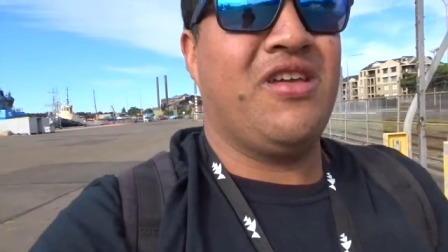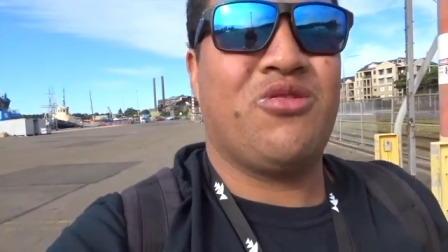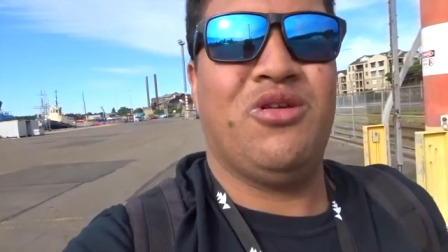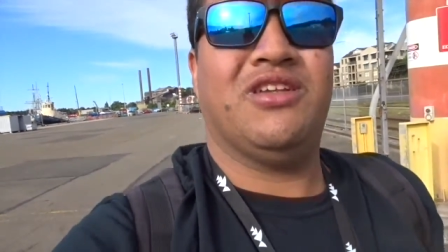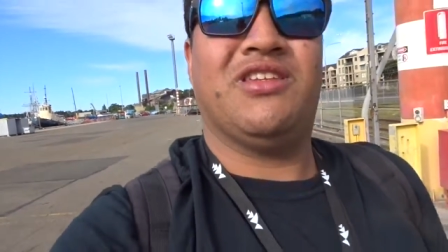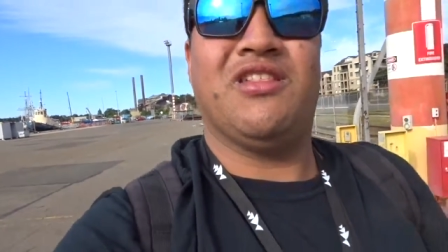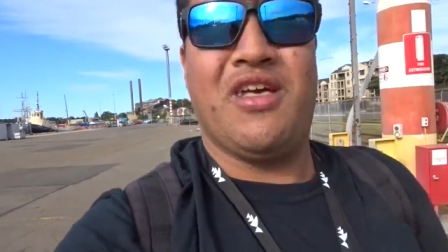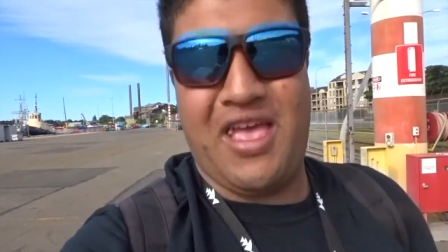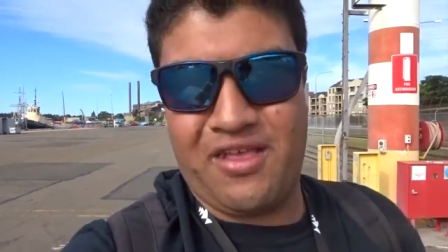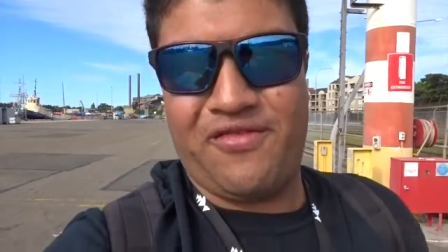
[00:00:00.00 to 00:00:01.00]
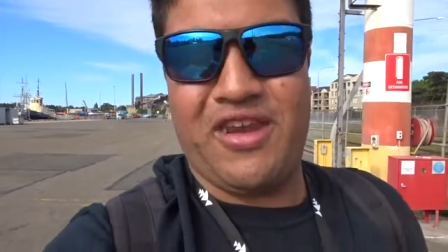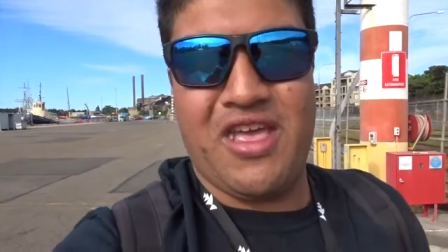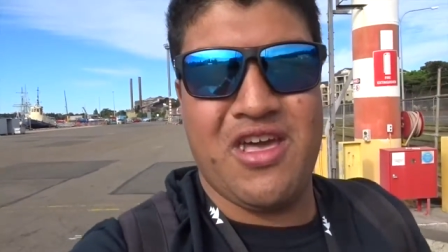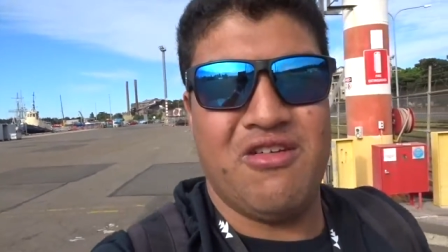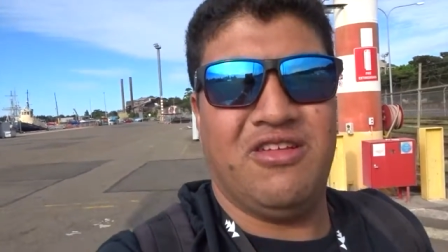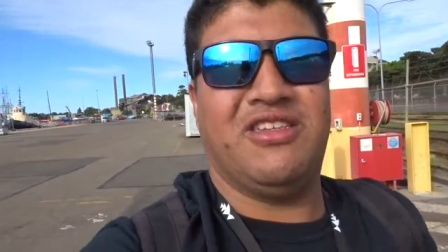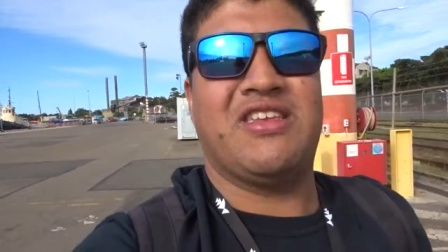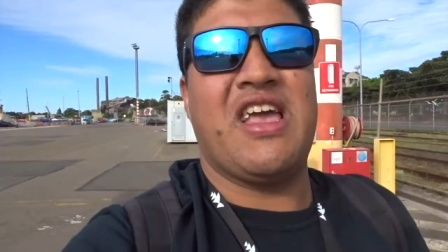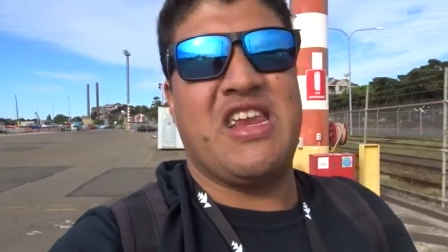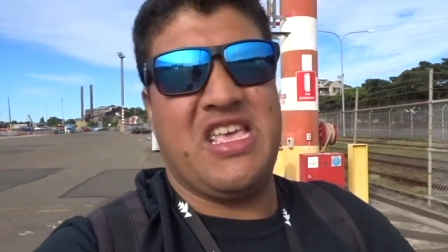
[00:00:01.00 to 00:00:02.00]
Chris Lake video is
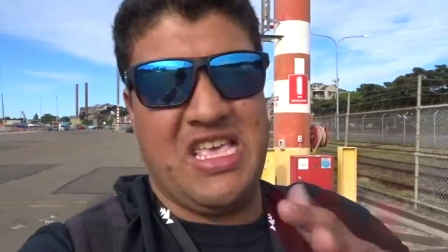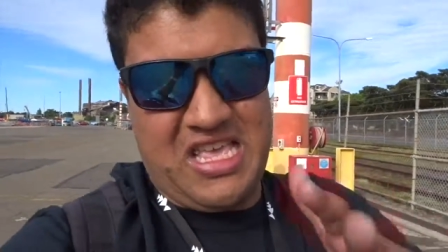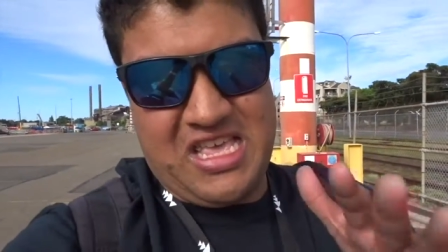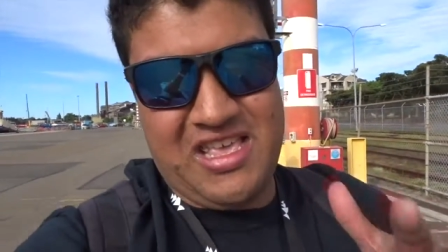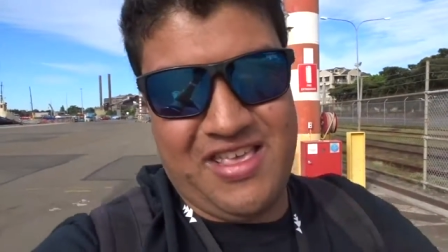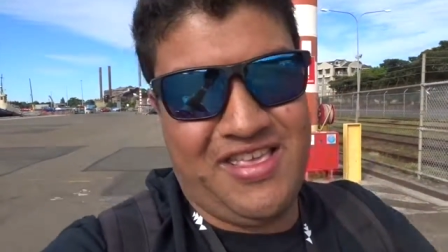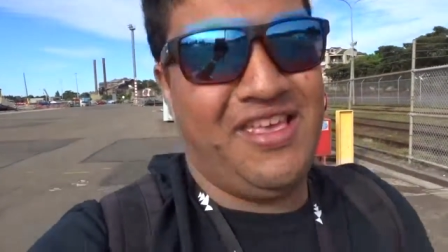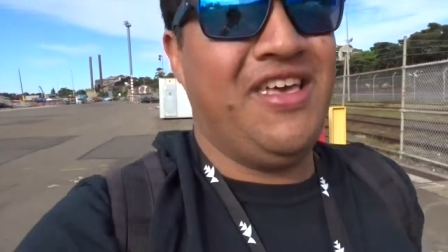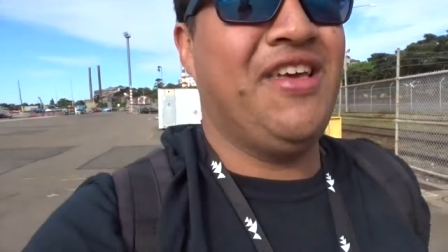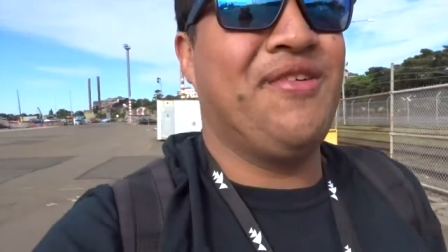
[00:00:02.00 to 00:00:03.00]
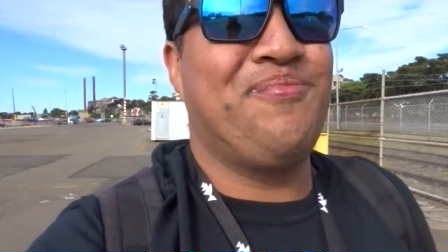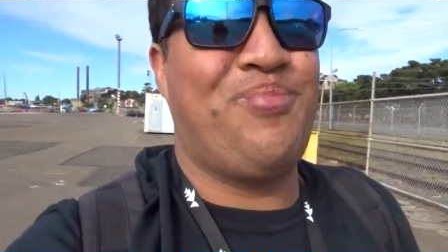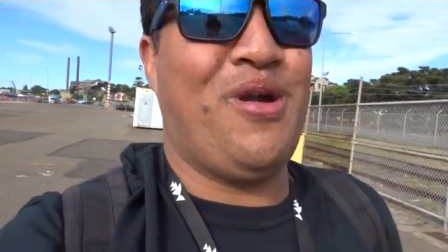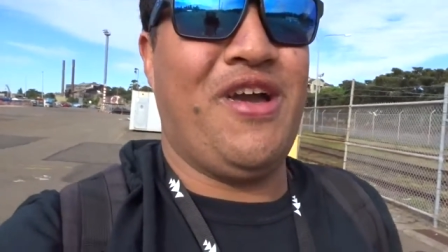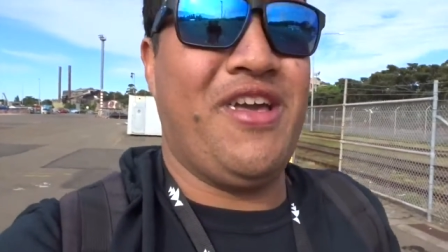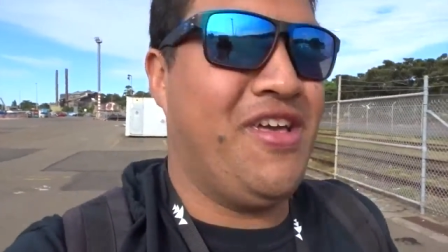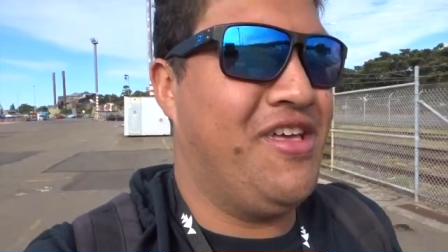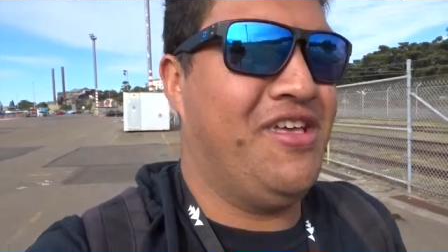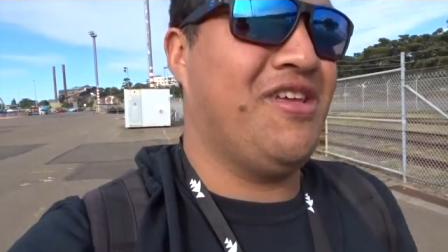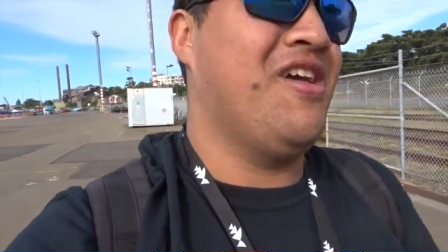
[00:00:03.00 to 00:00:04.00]
kind of eh. But
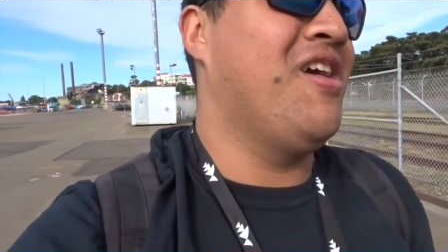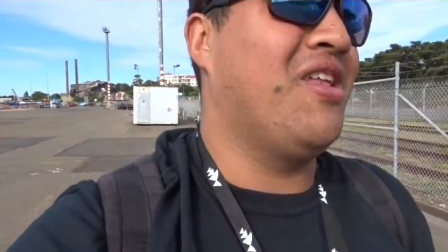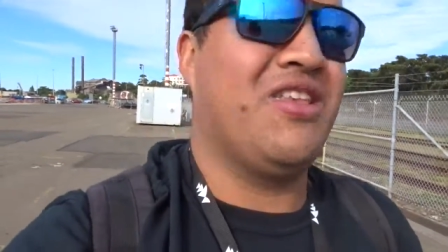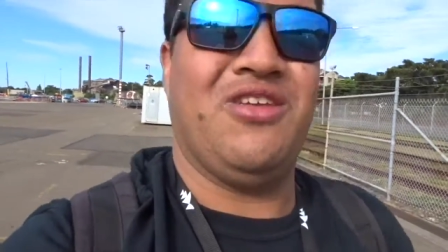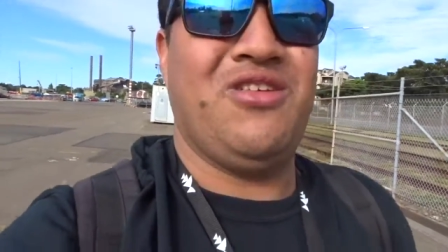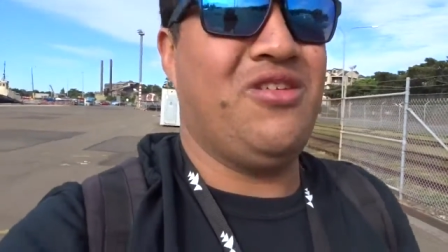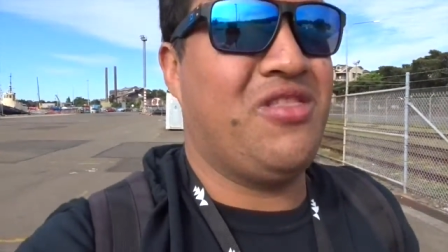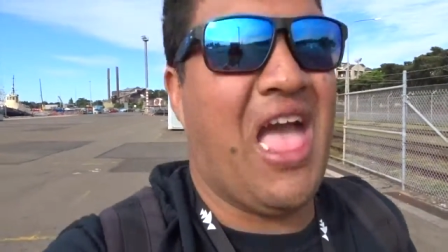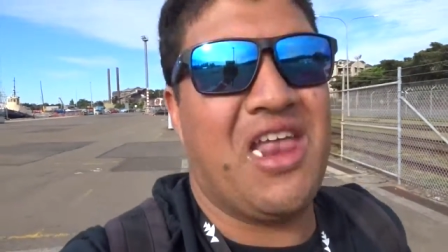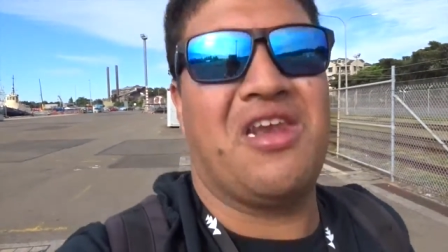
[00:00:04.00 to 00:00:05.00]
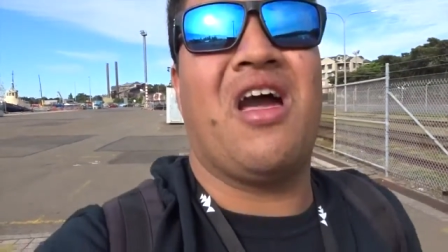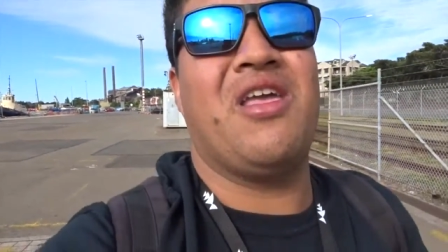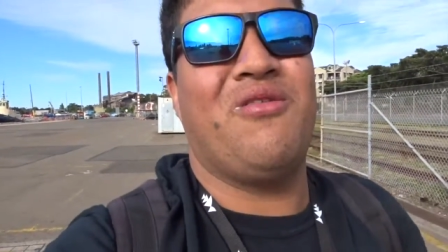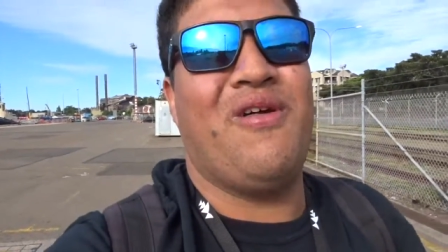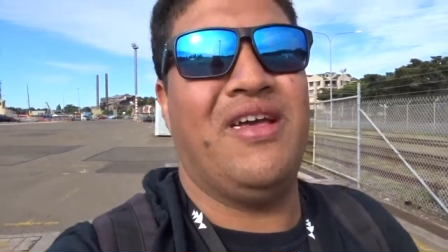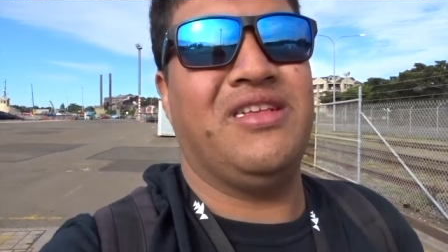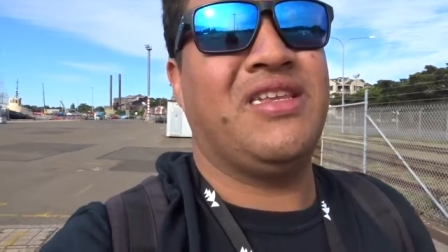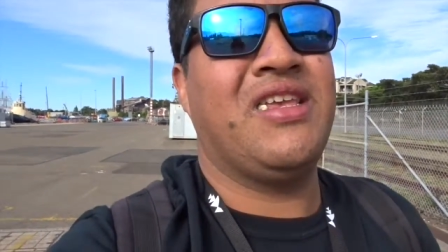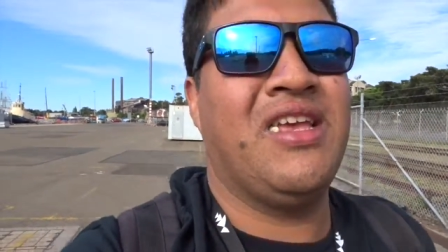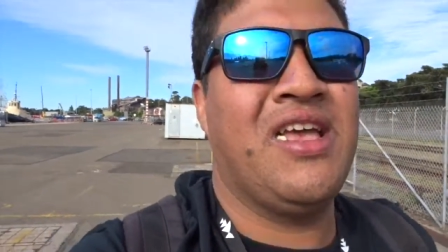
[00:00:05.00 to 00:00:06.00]
dude, that night
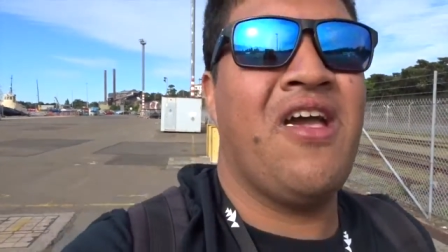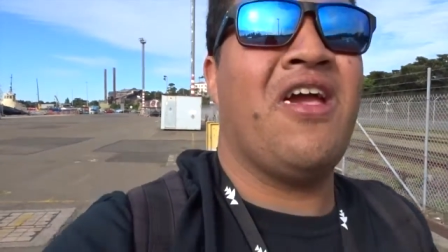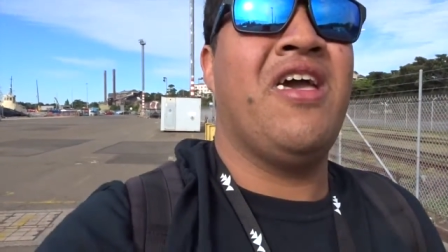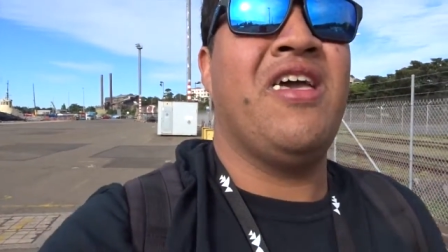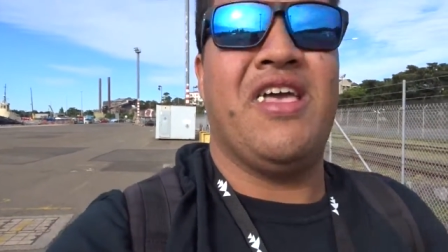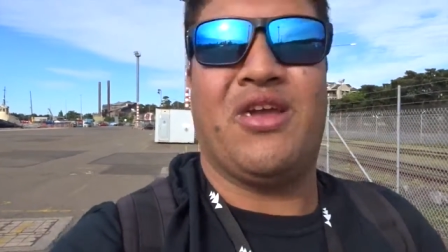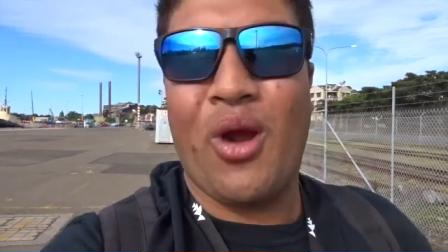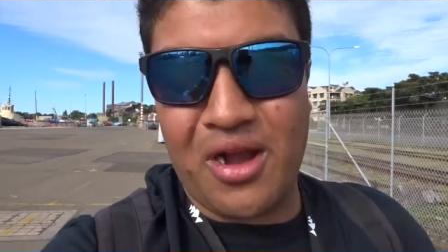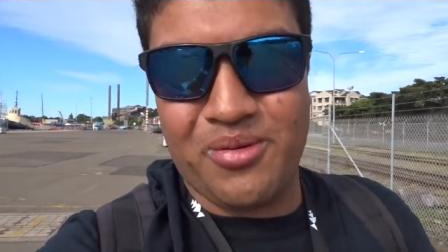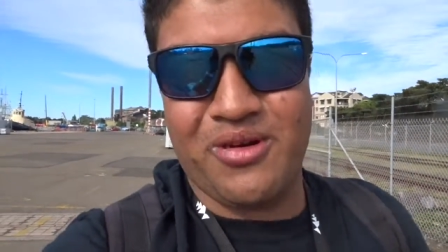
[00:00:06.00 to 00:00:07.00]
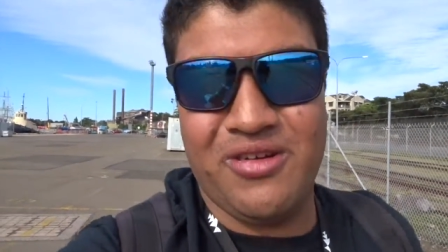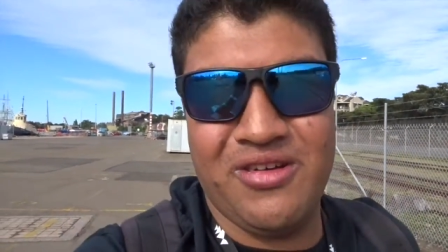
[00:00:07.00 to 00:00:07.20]
was incredible.